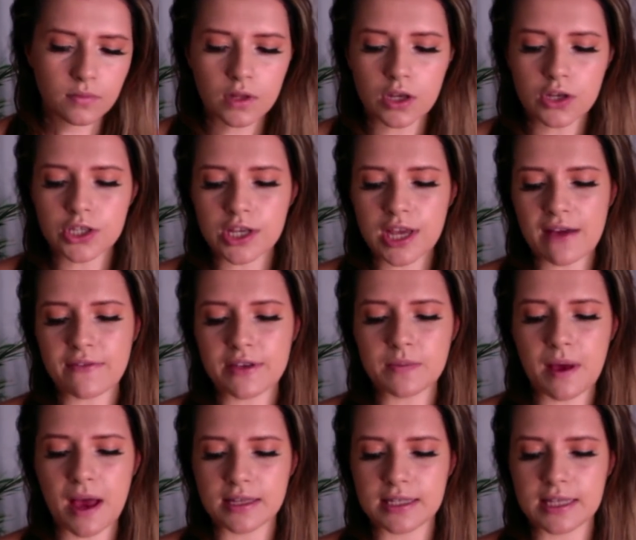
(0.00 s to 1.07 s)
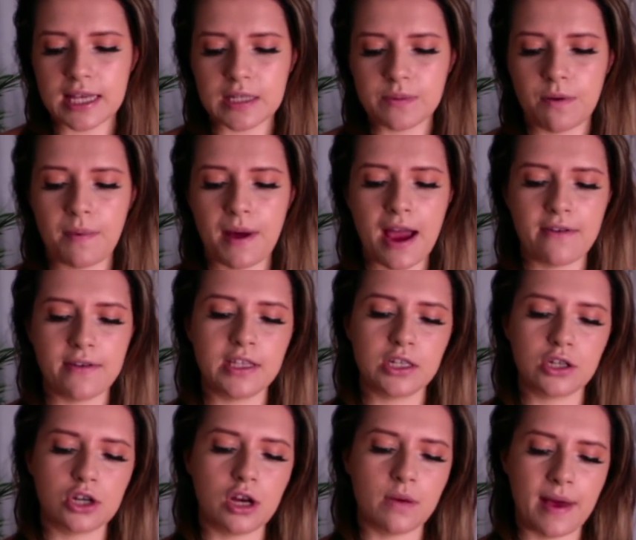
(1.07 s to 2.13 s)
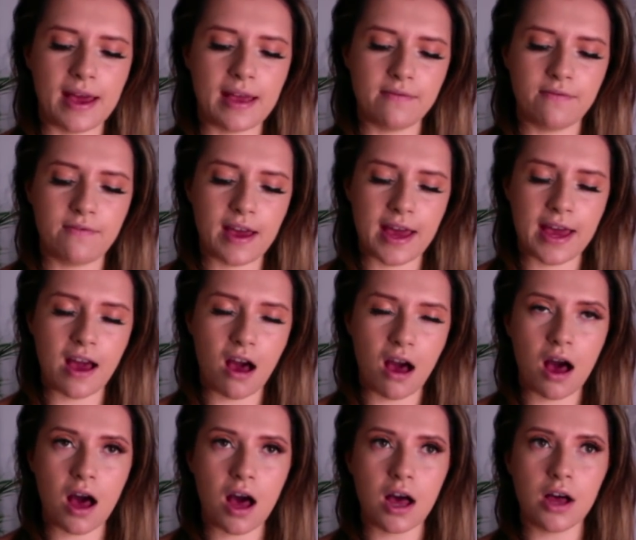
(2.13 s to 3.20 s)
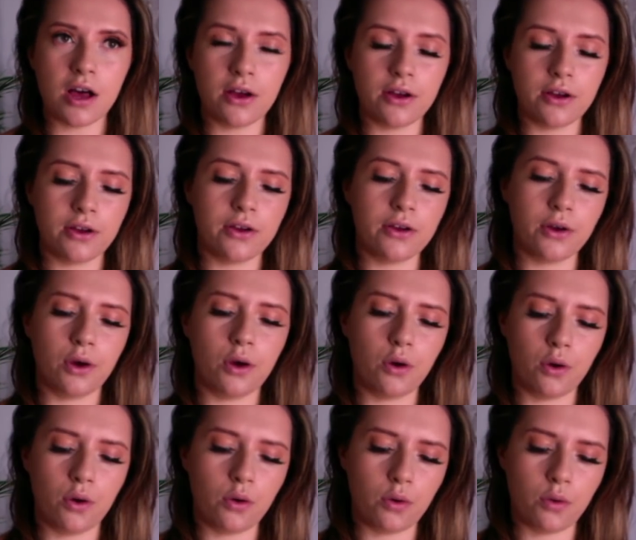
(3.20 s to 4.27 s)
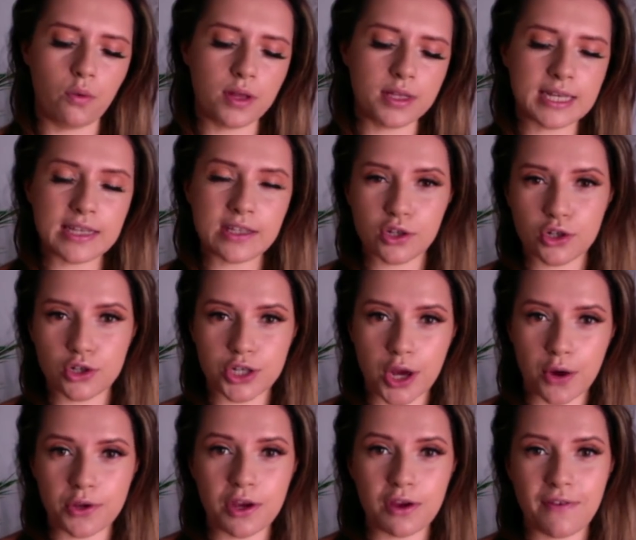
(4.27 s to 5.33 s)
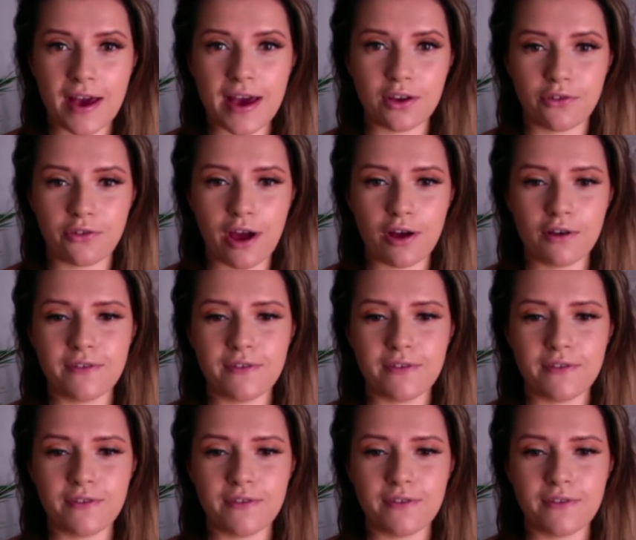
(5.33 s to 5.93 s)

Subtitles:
So yeah, this person is preparing to come in. They are wanting to show you their growth.